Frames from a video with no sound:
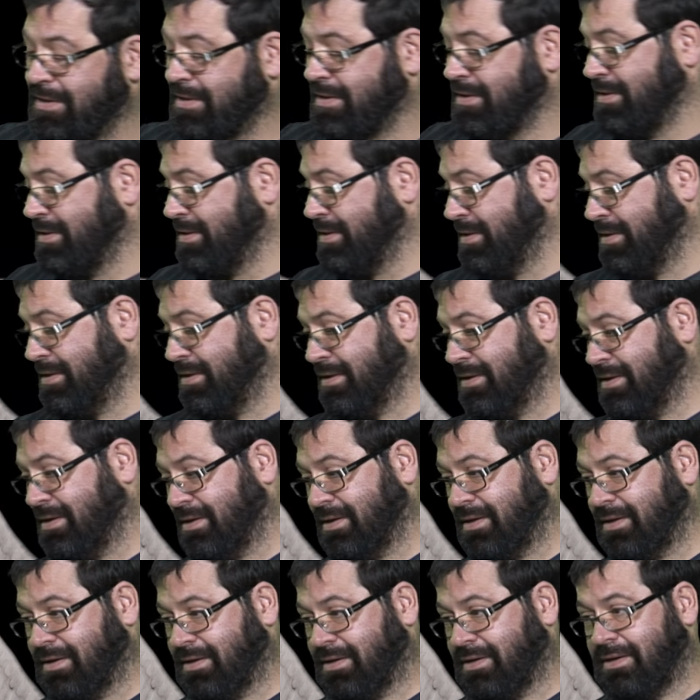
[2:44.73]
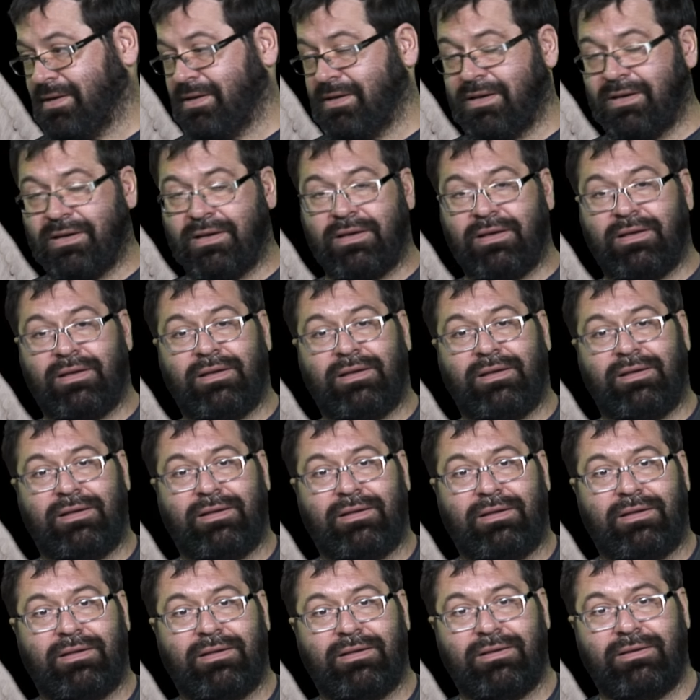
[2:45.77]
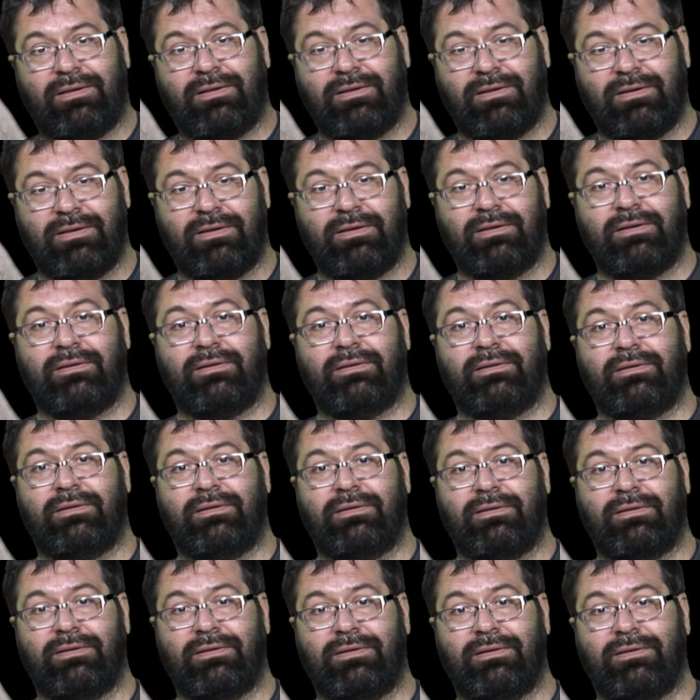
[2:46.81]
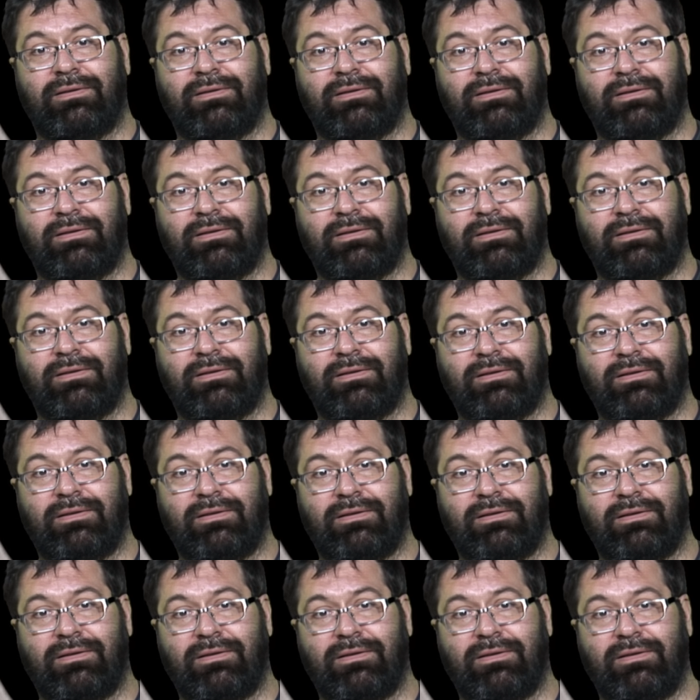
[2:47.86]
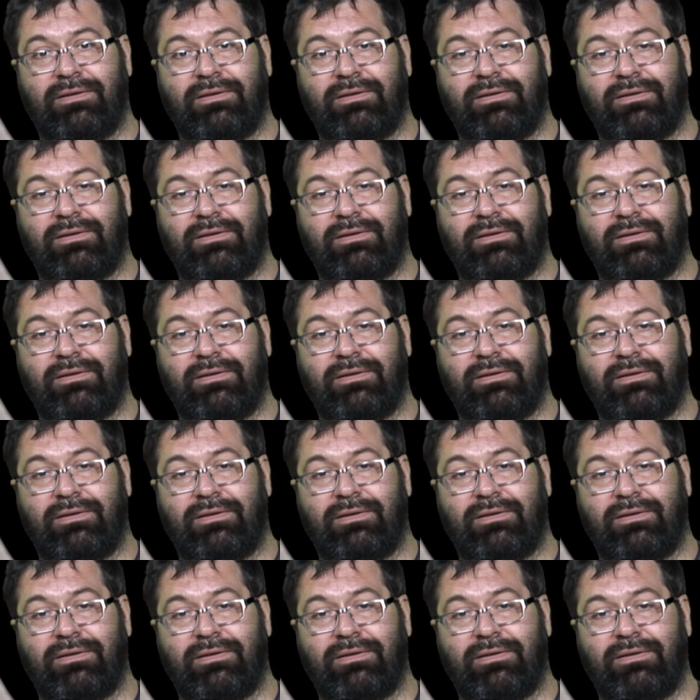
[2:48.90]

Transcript: No one is speaking in this clip.